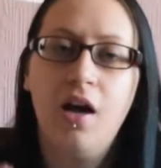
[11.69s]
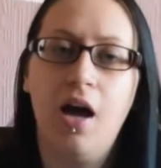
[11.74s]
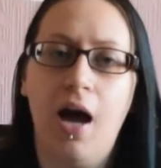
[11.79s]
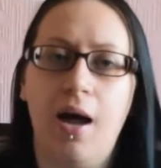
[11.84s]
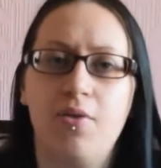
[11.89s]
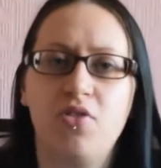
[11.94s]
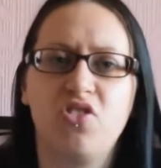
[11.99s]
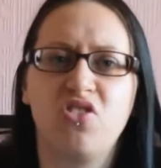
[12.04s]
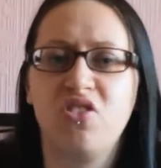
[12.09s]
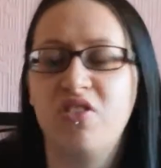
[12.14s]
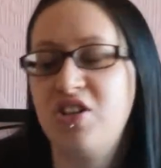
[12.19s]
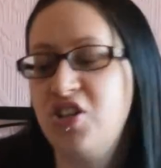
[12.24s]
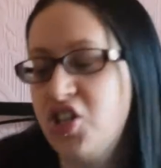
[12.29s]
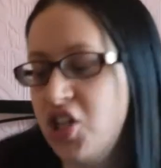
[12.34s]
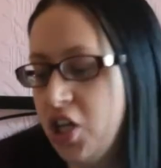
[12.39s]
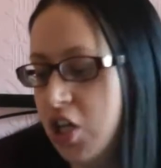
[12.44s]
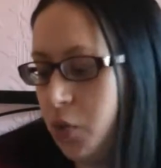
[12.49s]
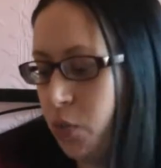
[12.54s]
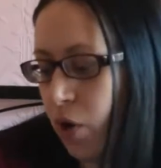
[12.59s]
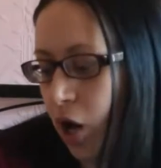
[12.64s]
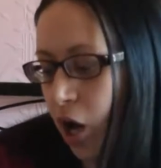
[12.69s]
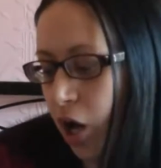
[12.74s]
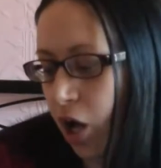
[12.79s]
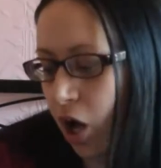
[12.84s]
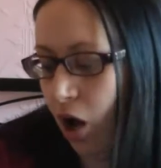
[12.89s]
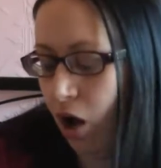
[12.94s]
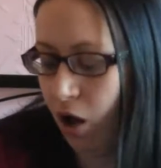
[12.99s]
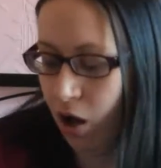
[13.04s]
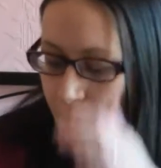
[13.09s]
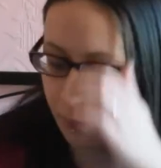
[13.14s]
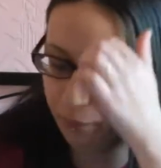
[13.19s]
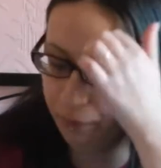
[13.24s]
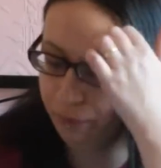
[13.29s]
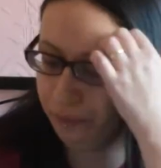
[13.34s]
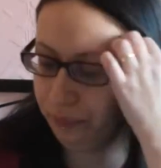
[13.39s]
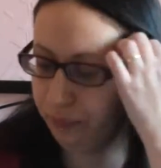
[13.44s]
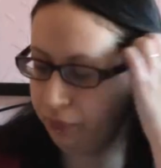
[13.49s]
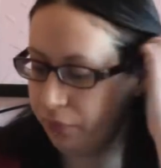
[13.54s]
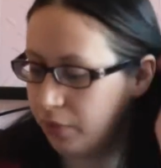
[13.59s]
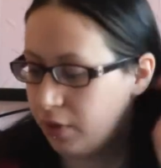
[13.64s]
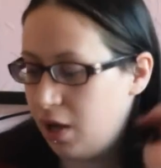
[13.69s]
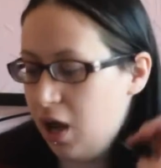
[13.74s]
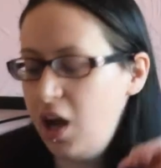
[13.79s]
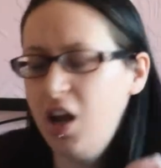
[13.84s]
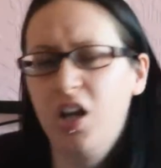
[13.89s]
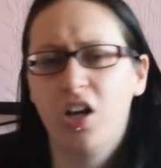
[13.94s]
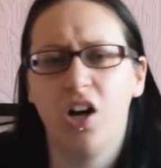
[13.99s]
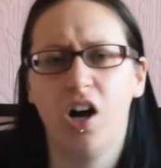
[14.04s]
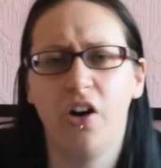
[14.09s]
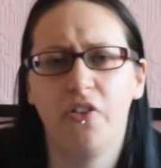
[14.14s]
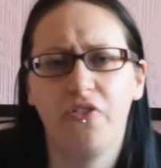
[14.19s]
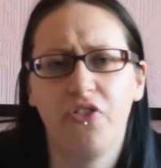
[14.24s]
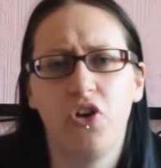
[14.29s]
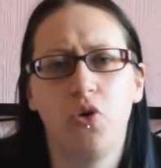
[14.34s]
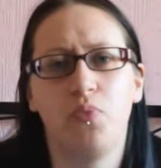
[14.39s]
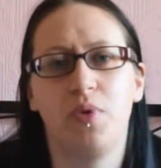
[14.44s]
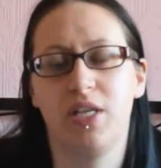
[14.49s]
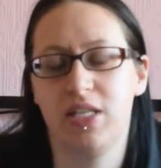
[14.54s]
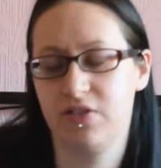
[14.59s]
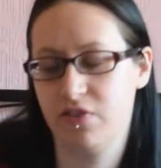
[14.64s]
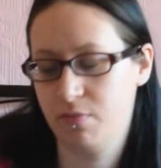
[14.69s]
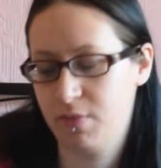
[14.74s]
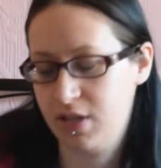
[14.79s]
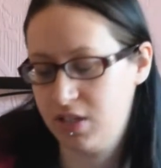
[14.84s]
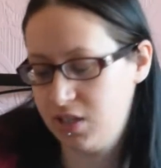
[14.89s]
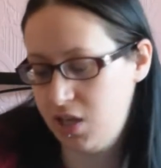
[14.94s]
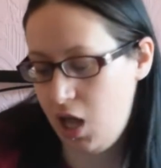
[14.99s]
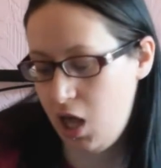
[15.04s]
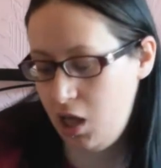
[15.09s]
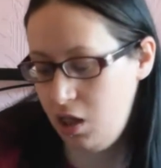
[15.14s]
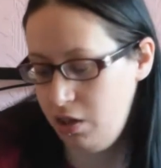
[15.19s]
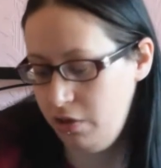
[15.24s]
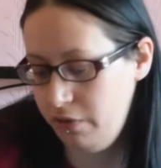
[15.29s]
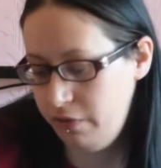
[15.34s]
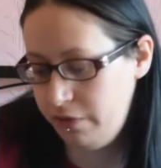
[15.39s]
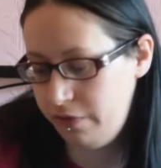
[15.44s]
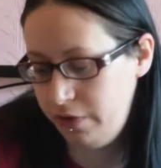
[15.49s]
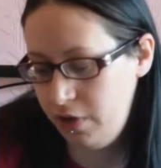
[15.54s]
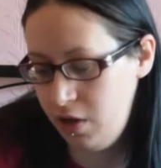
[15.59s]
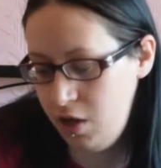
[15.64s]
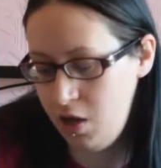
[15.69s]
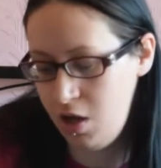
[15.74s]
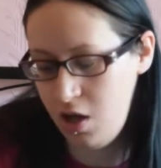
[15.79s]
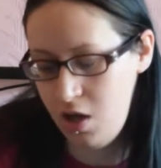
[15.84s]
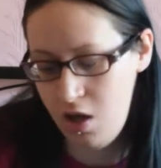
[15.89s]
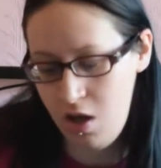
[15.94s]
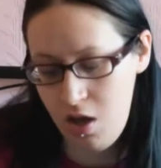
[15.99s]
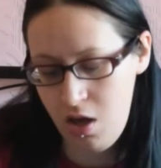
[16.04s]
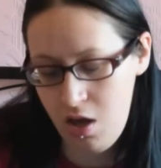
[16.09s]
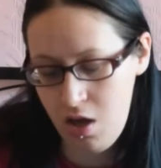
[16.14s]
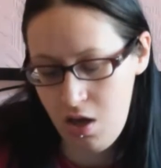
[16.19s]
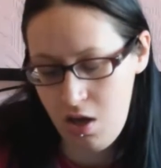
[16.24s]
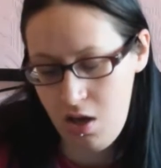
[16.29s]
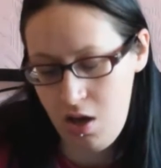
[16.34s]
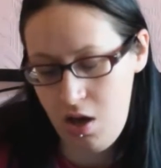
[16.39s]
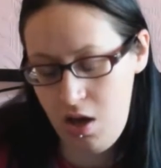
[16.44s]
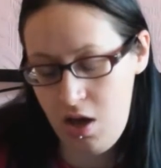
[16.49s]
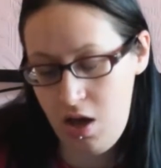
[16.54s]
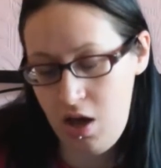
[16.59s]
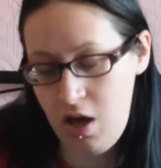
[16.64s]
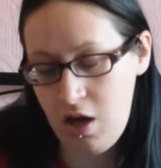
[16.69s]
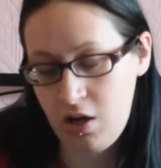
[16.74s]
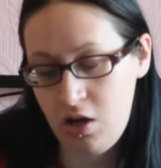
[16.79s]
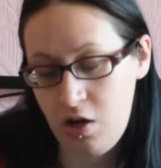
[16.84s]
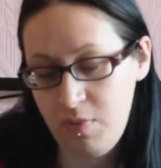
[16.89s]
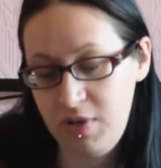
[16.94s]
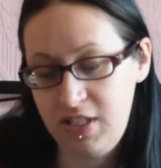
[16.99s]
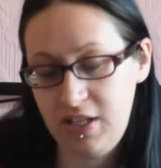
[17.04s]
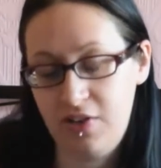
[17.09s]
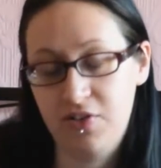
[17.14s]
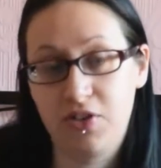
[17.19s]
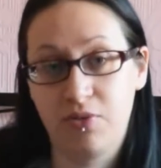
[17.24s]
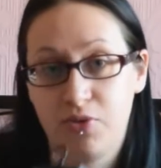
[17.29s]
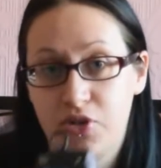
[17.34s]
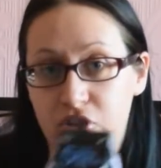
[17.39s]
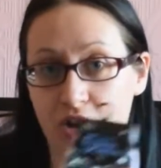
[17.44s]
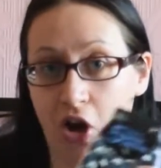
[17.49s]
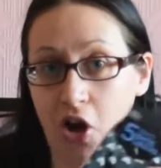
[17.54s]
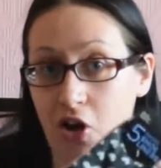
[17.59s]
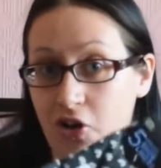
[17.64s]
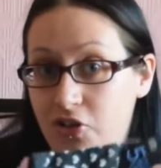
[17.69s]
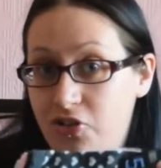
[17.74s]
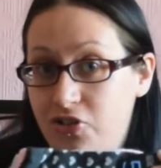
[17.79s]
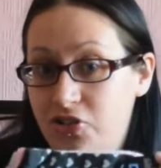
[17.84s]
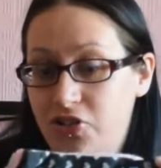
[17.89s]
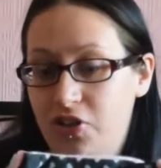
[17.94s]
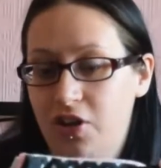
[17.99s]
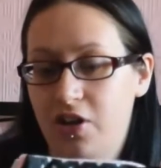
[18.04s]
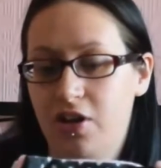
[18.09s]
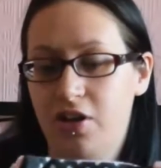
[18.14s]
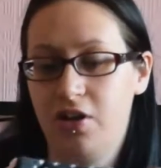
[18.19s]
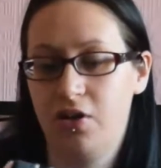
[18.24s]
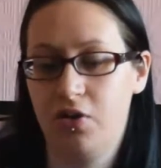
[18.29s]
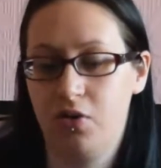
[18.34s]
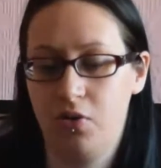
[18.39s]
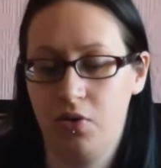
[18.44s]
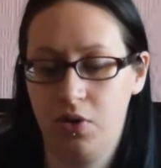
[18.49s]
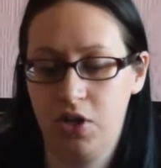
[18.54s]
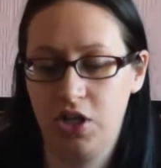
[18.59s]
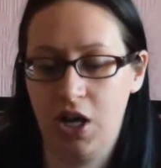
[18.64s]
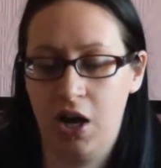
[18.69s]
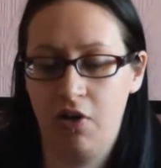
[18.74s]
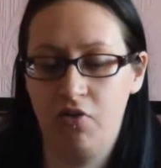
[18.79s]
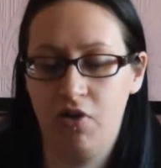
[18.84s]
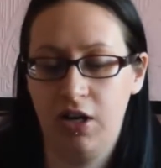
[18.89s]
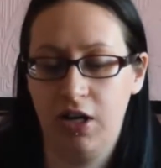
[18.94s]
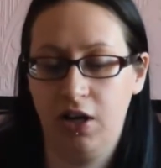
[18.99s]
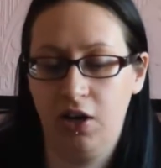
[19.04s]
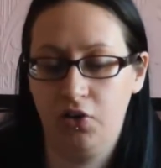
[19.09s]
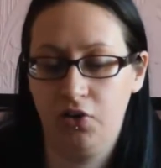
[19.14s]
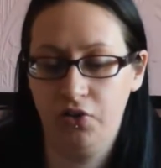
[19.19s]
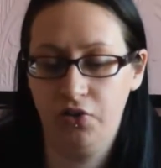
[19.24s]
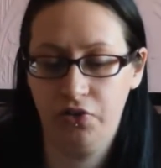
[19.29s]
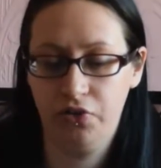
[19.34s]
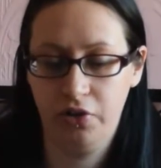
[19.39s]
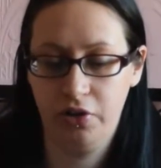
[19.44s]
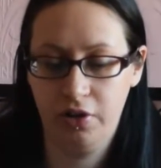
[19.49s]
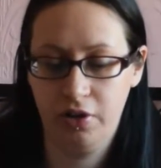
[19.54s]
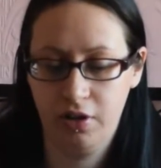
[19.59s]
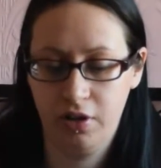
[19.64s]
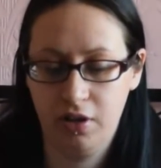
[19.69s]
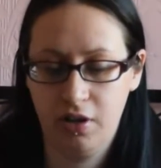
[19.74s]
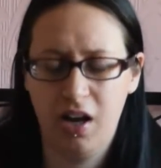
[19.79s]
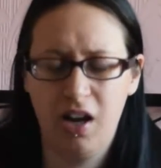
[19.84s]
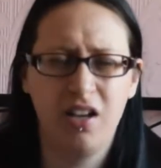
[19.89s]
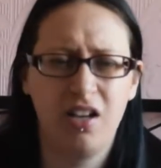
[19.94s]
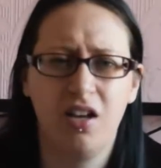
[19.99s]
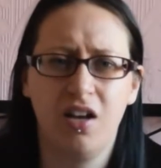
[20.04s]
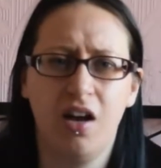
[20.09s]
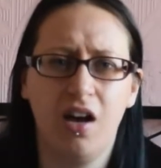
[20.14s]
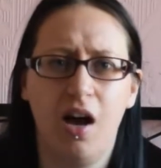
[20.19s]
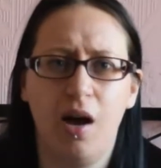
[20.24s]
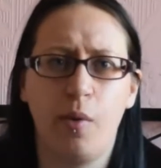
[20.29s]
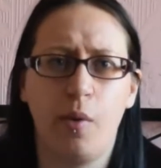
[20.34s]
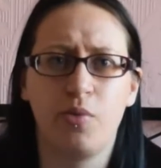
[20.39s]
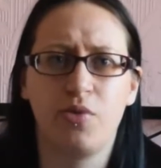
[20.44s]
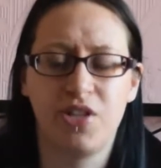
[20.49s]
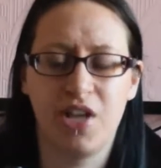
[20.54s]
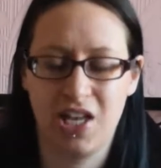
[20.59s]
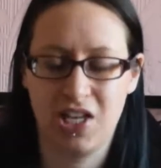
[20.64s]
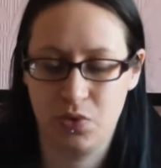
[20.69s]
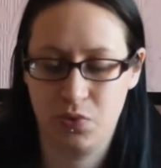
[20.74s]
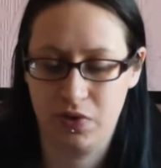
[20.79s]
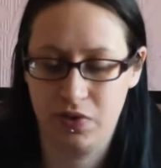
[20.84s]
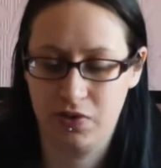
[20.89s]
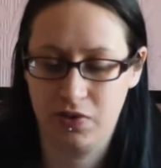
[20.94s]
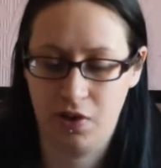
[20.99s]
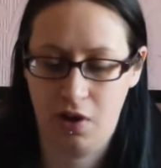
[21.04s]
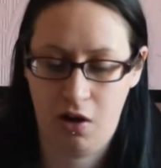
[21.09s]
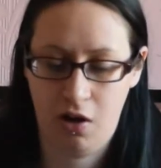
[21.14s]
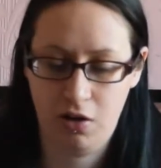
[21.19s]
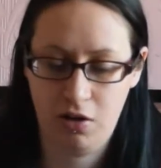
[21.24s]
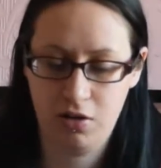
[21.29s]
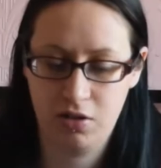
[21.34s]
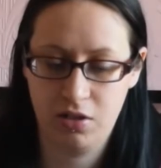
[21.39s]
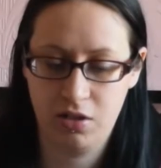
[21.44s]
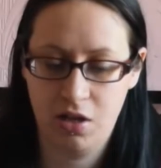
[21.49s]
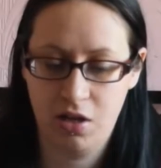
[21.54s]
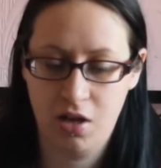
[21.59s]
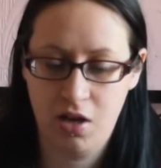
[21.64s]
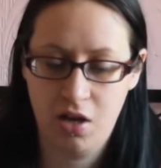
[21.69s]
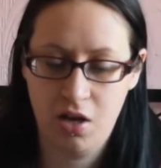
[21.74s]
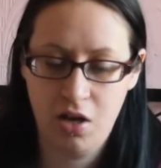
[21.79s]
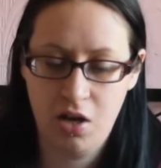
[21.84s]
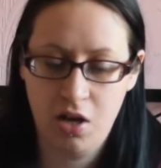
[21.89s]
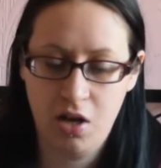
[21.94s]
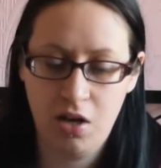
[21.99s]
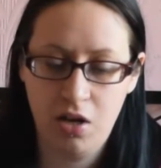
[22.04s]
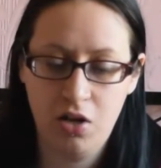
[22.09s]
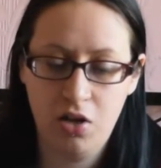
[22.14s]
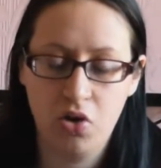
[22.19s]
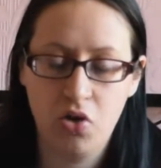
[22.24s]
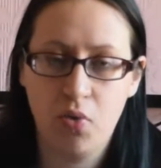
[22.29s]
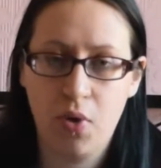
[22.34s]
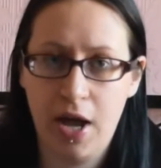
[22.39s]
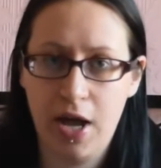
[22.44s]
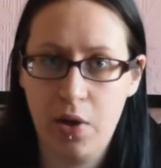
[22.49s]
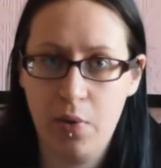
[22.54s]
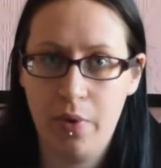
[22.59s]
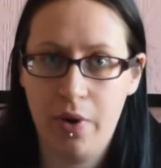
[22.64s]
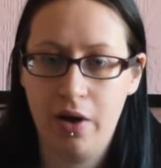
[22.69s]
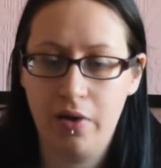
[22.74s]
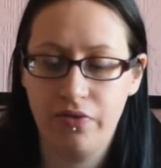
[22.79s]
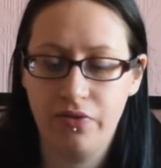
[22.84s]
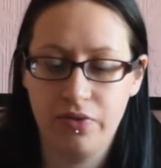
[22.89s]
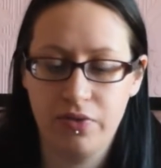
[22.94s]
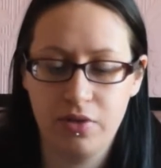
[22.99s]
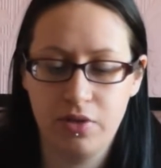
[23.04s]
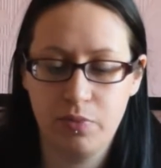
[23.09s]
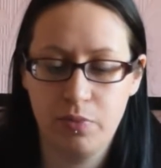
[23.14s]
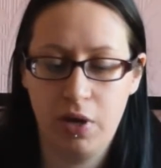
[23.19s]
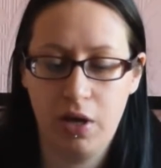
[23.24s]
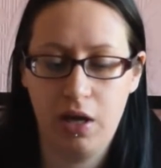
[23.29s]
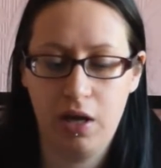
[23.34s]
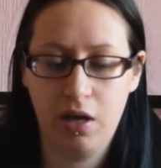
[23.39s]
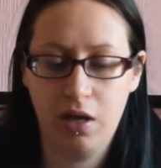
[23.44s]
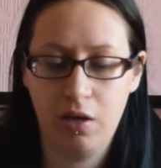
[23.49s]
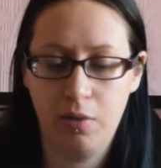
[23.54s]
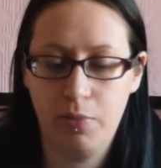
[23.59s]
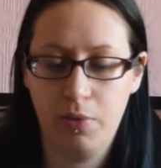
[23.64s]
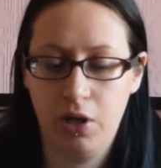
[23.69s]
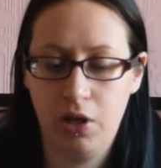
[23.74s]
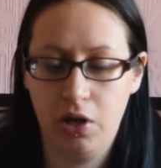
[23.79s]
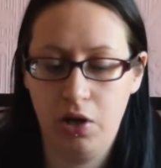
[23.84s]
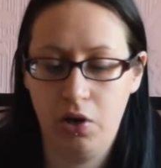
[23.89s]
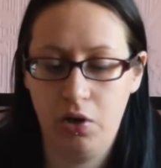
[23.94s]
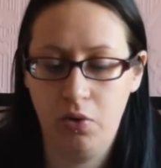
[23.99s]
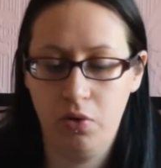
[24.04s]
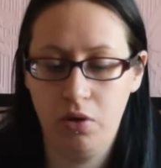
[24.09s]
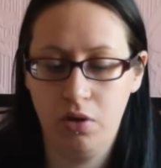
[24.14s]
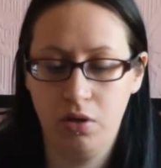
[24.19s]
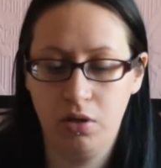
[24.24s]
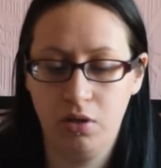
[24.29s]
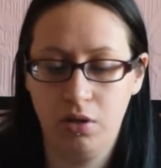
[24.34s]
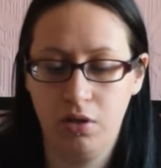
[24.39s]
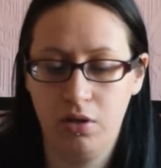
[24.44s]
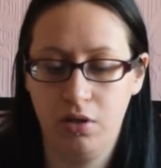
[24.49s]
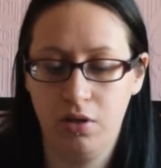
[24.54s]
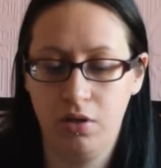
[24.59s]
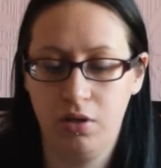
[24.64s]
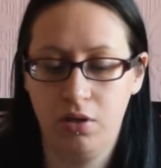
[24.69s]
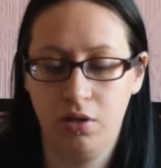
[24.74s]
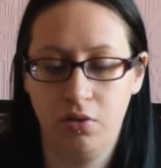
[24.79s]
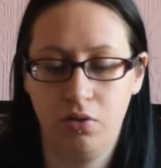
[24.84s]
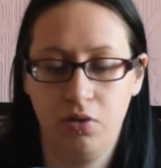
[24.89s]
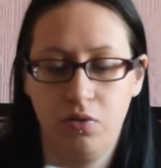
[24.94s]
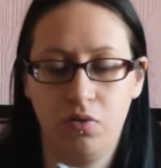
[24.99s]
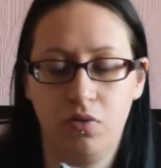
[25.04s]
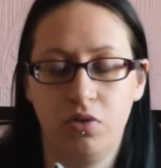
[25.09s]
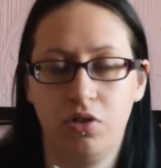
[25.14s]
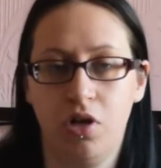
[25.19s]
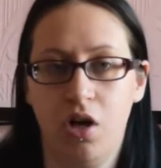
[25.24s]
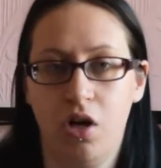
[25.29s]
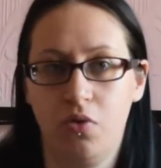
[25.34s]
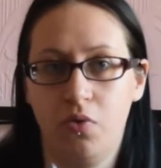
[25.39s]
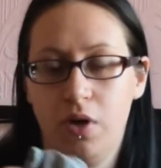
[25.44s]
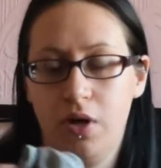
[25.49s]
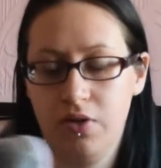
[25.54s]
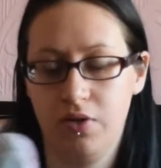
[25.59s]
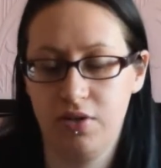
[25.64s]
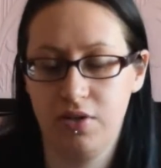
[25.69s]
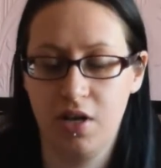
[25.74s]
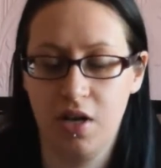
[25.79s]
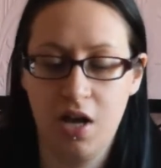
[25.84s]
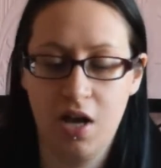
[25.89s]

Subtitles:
I just thought I'd show you what I got. I only got a few bits for myself. I got myself some socks, which I really love. I'm obsessed with socks. Little grey ones, pink, blue, dark ones.